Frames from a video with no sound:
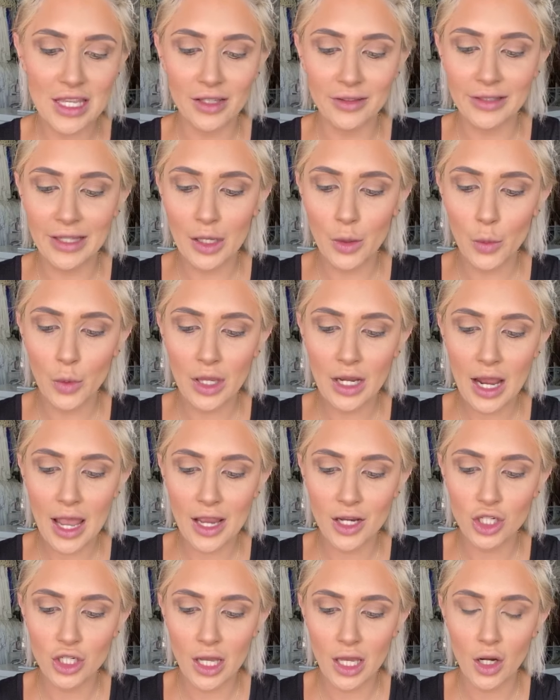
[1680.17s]
liquid
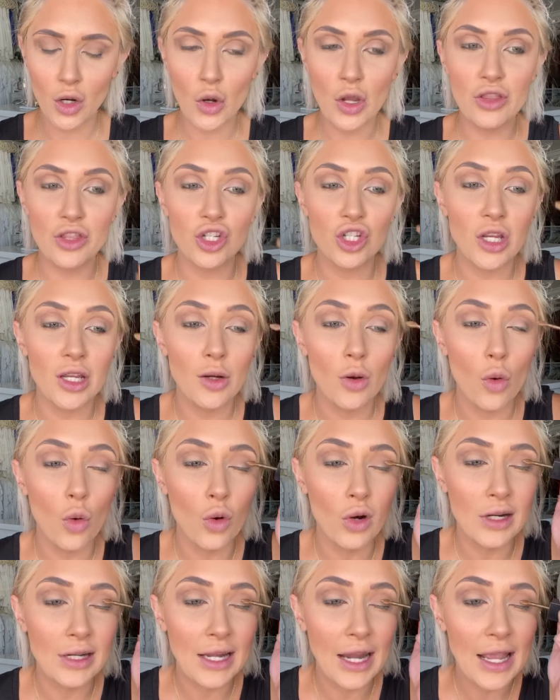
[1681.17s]
eyeshadow in the shade
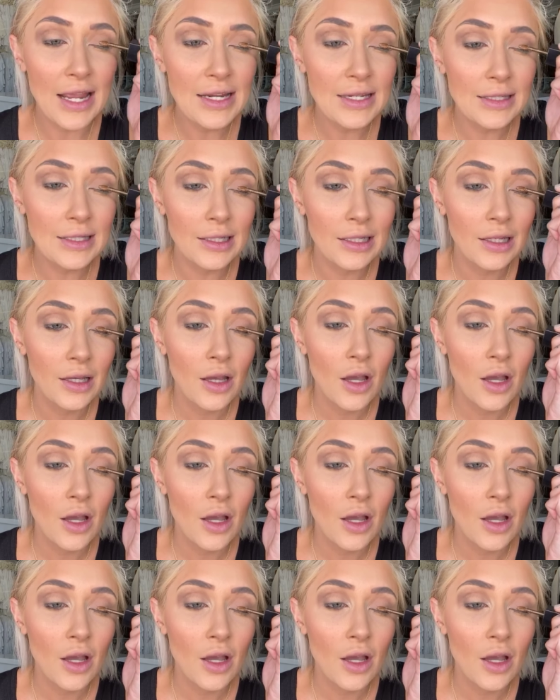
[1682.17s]
Ornate.